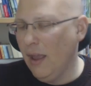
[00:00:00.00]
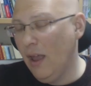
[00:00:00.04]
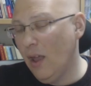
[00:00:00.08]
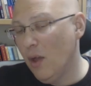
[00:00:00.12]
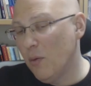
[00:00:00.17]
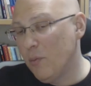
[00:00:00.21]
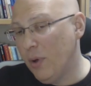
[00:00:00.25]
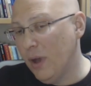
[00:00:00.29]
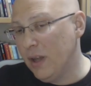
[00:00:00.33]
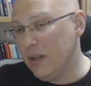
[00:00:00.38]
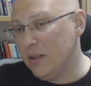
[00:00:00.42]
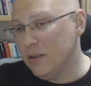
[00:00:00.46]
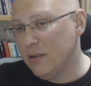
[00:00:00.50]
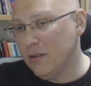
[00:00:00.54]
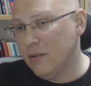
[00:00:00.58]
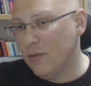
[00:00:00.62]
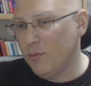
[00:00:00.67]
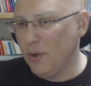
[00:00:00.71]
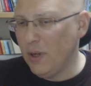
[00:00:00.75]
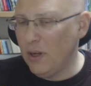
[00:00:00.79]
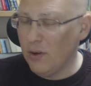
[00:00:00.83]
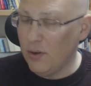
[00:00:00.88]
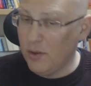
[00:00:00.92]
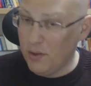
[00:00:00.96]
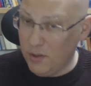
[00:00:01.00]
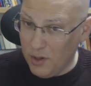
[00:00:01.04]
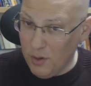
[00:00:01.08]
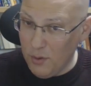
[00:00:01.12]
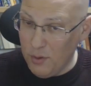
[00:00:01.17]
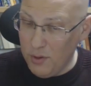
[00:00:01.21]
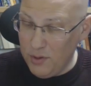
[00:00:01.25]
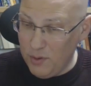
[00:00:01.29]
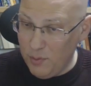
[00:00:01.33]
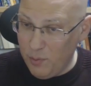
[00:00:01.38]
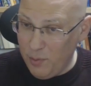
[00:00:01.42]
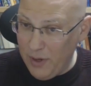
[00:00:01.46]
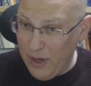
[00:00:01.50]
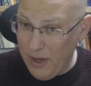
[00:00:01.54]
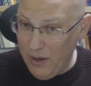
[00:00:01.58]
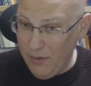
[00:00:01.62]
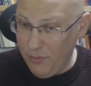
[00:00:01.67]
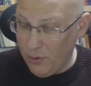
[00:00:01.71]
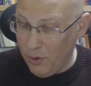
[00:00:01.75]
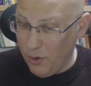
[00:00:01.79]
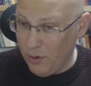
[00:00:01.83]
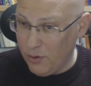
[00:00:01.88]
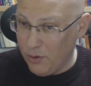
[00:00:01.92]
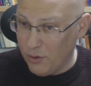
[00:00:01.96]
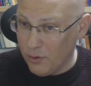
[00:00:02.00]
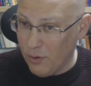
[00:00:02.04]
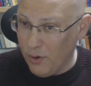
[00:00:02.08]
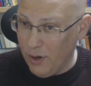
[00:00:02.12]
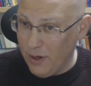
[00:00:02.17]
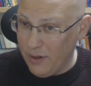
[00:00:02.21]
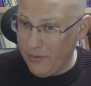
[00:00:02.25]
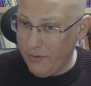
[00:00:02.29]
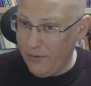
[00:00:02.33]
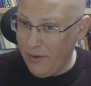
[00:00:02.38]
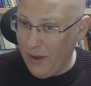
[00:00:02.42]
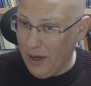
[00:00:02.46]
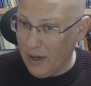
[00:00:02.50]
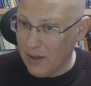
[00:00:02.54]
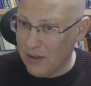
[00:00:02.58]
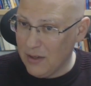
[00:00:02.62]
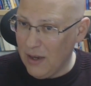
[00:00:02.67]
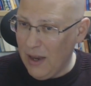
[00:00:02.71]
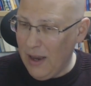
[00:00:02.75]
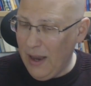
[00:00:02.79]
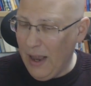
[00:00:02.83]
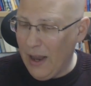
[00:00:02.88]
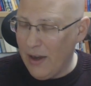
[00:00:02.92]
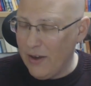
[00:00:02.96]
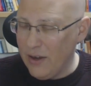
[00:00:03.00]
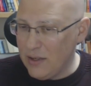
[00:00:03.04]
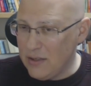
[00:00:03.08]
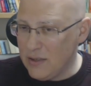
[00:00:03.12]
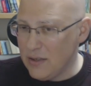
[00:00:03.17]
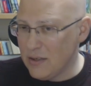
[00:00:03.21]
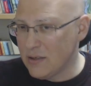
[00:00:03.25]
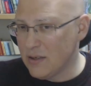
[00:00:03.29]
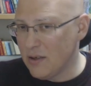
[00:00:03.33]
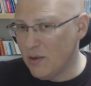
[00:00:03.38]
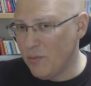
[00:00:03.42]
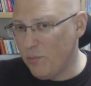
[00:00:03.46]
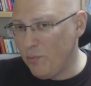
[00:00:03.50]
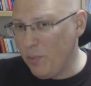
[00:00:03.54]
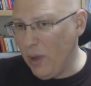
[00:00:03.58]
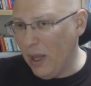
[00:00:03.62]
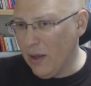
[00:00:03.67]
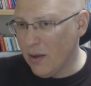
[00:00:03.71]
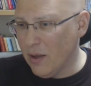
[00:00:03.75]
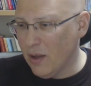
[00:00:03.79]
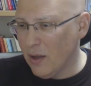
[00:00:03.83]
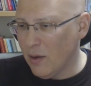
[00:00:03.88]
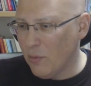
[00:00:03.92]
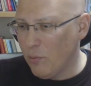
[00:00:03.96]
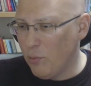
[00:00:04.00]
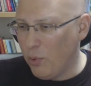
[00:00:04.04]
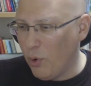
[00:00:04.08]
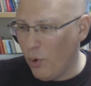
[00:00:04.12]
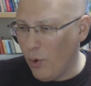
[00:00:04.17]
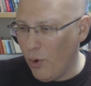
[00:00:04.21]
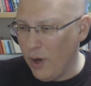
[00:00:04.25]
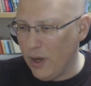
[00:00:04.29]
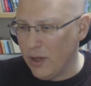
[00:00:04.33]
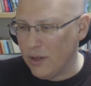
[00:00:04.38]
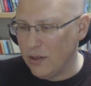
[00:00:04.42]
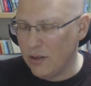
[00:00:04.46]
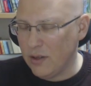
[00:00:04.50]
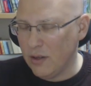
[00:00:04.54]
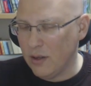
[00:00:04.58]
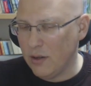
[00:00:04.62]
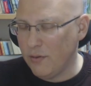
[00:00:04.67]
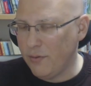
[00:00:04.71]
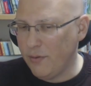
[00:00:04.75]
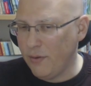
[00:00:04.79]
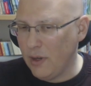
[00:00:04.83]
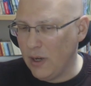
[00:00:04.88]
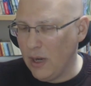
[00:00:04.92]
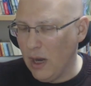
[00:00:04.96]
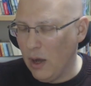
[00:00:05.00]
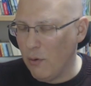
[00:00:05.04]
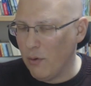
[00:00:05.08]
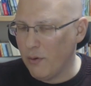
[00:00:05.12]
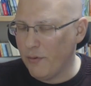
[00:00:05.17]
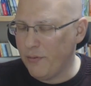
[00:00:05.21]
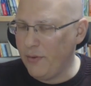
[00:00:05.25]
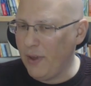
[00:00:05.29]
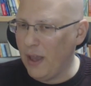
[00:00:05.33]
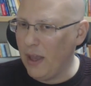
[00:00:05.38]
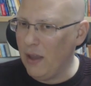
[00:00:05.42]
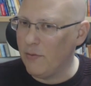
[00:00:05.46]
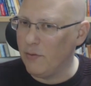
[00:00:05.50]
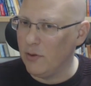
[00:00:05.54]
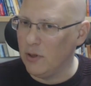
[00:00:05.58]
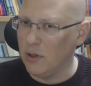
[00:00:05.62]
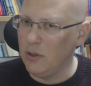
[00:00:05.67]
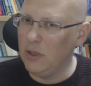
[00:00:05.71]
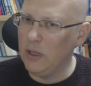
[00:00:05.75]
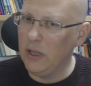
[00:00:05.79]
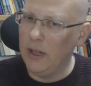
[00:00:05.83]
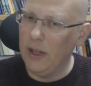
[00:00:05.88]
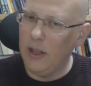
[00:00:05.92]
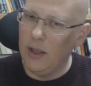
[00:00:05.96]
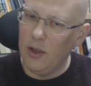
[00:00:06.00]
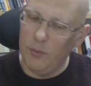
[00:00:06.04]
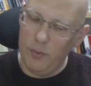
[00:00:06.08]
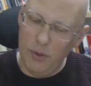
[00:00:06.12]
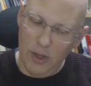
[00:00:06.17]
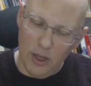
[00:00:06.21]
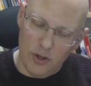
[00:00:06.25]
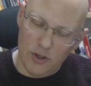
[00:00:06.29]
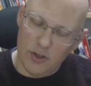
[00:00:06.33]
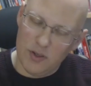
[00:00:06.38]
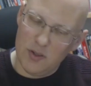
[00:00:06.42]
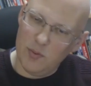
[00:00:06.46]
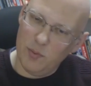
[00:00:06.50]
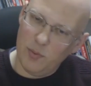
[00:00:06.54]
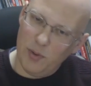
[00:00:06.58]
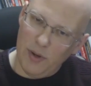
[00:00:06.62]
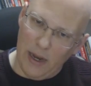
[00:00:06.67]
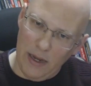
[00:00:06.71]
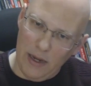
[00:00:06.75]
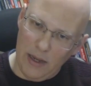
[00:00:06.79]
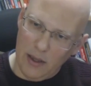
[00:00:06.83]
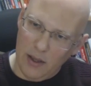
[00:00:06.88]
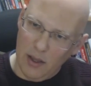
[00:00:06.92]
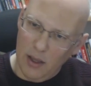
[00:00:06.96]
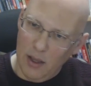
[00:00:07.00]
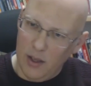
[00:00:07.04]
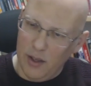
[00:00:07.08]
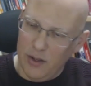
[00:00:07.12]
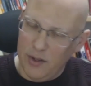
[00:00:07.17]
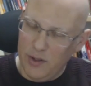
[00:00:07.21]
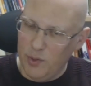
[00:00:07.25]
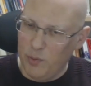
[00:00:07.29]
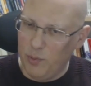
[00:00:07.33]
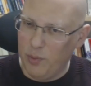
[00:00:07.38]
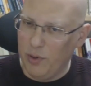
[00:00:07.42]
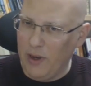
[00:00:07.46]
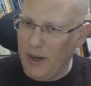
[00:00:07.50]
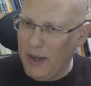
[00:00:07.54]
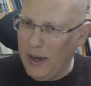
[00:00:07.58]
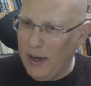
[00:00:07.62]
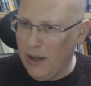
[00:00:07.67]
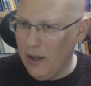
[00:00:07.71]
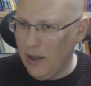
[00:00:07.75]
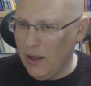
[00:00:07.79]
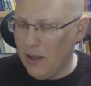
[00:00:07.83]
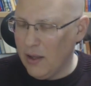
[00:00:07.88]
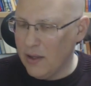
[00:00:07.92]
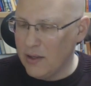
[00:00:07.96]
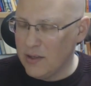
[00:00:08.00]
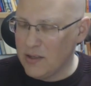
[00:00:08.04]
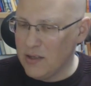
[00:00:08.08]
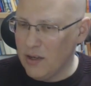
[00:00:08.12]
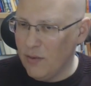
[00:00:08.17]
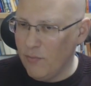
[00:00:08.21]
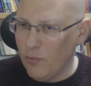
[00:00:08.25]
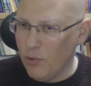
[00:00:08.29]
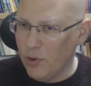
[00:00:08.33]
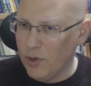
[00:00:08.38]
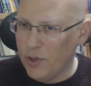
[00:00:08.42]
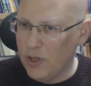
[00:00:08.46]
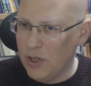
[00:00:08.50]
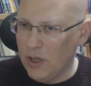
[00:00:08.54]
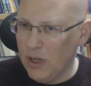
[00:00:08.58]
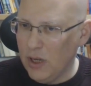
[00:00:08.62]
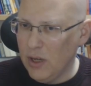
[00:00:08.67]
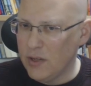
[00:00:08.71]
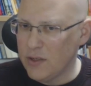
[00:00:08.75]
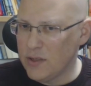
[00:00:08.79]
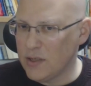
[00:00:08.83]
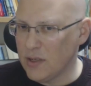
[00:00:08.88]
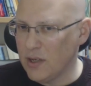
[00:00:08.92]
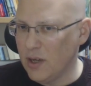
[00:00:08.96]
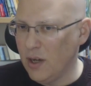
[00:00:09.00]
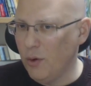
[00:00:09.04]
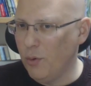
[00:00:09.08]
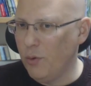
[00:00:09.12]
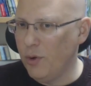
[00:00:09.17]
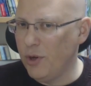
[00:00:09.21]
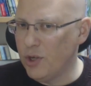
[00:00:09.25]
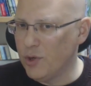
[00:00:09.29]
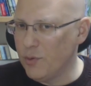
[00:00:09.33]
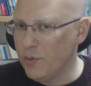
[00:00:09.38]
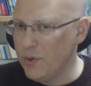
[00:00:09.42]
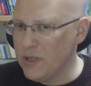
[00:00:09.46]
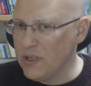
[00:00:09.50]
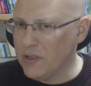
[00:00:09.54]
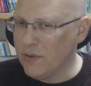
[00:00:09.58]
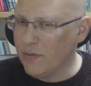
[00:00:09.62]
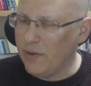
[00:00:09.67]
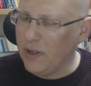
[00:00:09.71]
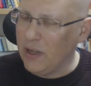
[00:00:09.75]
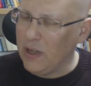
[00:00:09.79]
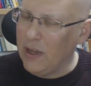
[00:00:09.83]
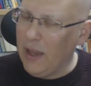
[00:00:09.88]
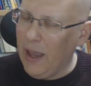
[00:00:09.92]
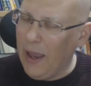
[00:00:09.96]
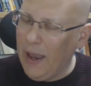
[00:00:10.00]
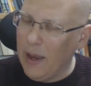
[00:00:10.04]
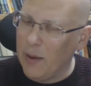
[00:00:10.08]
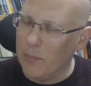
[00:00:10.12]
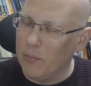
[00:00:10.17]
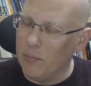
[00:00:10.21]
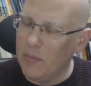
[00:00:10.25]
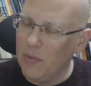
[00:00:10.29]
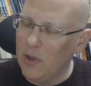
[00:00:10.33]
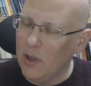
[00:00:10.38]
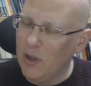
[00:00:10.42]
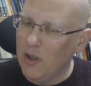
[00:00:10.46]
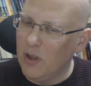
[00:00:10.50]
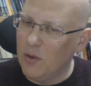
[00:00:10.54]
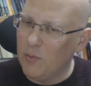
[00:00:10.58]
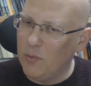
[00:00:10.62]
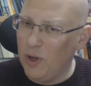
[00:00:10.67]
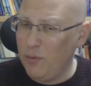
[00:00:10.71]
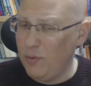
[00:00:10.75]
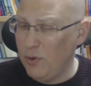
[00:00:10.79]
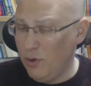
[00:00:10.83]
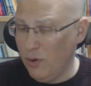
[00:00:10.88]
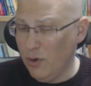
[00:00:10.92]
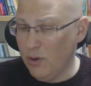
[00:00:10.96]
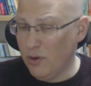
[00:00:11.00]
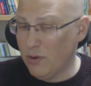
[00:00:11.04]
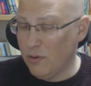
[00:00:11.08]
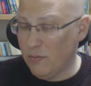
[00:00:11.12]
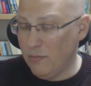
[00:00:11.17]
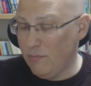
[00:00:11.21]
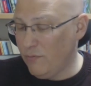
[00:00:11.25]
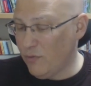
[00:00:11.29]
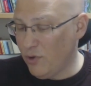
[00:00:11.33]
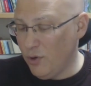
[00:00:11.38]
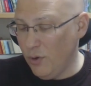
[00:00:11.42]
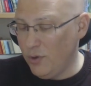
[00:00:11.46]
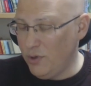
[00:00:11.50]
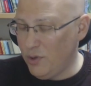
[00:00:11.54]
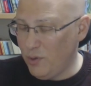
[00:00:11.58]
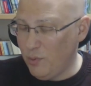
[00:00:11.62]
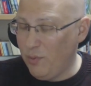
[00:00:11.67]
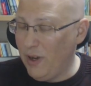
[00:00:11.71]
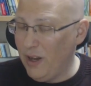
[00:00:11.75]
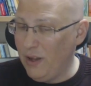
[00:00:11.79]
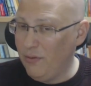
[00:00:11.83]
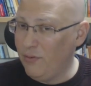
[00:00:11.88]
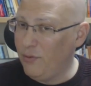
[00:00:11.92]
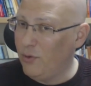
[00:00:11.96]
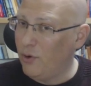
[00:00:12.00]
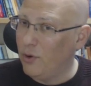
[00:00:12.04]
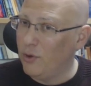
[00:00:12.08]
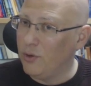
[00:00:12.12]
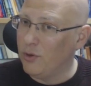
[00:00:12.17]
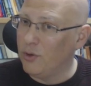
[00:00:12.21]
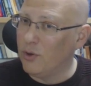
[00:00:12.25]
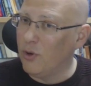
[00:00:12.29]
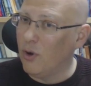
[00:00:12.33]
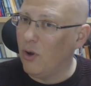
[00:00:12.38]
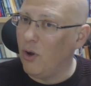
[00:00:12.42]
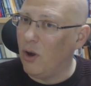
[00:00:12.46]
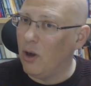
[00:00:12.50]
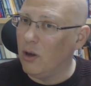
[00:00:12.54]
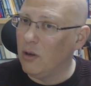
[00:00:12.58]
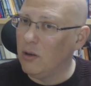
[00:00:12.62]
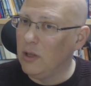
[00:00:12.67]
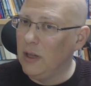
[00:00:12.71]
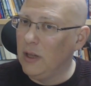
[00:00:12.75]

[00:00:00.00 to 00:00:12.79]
But we're not going to play for a draw, in fact. And this is a big point in our favor. We are just planning to play a somewhat slowish, risk-free game, but we're not going to play for a draw.